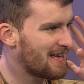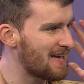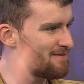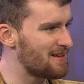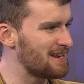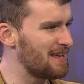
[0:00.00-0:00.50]

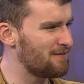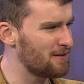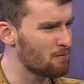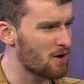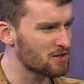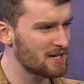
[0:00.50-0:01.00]
And then if you
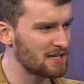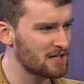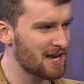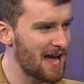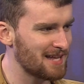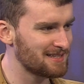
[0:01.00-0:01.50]
watch
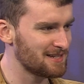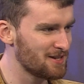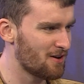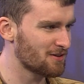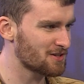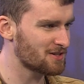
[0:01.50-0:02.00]
Educating
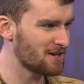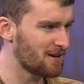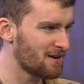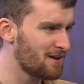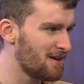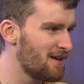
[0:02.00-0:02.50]
Yorkshire,
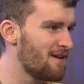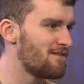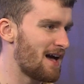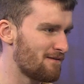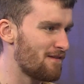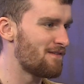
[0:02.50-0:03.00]
they
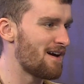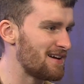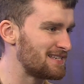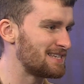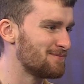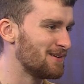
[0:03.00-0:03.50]
have a very
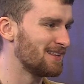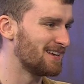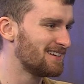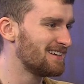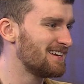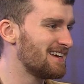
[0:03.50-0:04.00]
similar
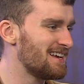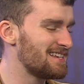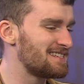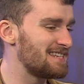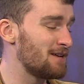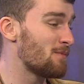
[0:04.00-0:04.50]

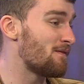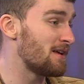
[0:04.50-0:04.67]
scene where they